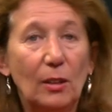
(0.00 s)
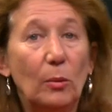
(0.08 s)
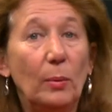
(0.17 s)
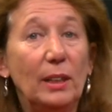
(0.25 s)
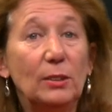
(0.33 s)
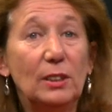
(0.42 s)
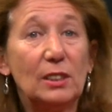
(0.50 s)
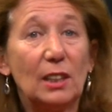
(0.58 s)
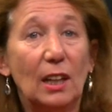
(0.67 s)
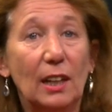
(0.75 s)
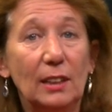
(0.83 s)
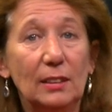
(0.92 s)
When you
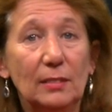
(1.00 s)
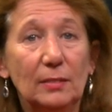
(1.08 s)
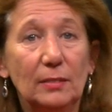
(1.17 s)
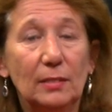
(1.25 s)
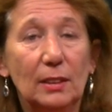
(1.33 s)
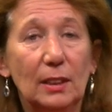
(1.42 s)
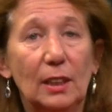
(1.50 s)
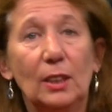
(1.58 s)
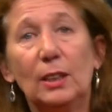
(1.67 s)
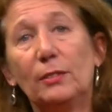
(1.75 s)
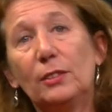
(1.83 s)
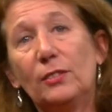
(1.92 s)
design,
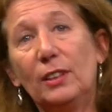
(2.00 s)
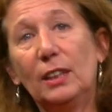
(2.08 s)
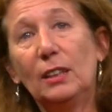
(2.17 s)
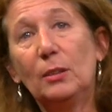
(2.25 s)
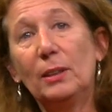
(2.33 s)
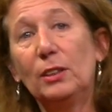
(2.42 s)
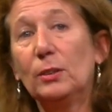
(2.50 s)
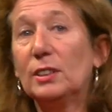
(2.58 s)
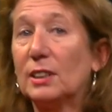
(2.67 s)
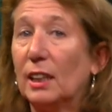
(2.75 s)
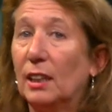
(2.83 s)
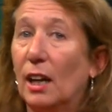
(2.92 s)
you have to think whether you
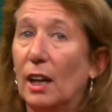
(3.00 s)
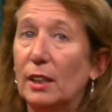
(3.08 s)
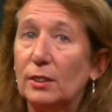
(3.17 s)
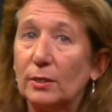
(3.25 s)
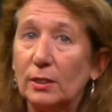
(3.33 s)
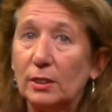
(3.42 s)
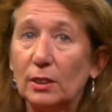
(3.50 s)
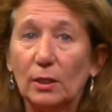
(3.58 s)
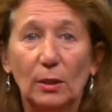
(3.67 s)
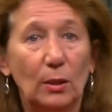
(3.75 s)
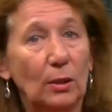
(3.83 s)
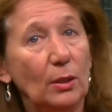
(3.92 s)
design high trust
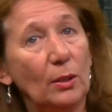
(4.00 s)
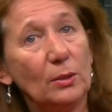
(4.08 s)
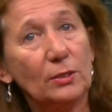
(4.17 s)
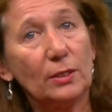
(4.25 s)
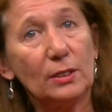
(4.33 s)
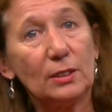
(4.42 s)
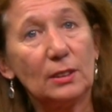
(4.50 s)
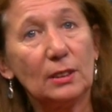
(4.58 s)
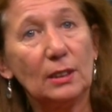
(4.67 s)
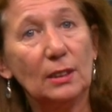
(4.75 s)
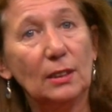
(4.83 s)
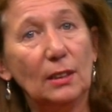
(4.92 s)
or low trust.
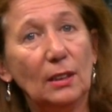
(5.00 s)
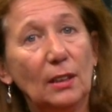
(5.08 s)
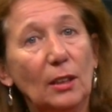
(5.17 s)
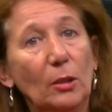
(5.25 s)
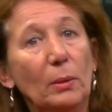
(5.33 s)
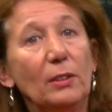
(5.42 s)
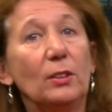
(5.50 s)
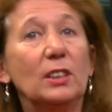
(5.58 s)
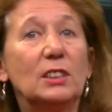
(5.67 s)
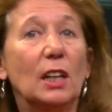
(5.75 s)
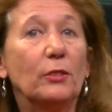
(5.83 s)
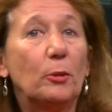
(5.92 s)
Whether you
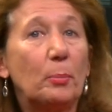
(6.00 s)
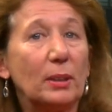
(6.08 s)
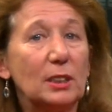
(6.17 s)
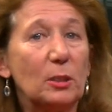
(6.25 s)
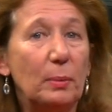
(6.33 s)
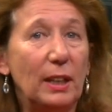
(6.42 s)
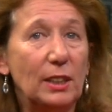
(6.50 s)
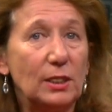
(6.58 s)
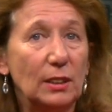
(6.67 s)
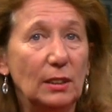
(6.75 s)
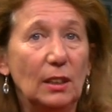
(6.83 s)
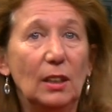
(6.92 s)
design for
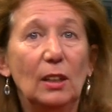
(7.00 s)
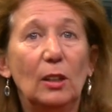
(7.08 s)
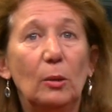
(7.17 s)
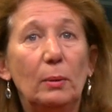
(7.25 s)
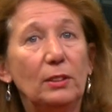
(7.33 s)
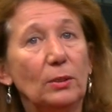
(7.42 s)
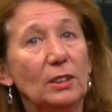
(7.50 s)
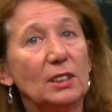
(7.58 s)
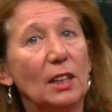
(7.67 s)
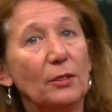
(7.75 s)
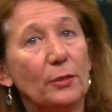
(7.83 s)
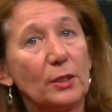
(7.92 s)
participation or whether you
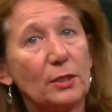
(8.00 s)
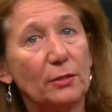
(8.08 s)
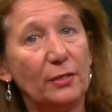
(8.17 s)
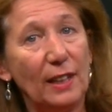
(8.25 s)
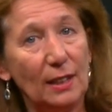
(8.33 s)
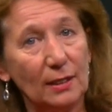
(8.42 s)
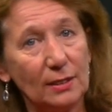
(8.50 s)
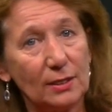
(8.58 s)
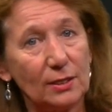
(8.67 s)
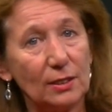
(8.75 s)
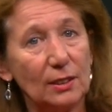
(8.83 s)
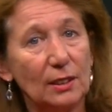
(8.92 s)
design for
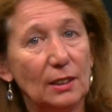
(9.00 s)
surveillance.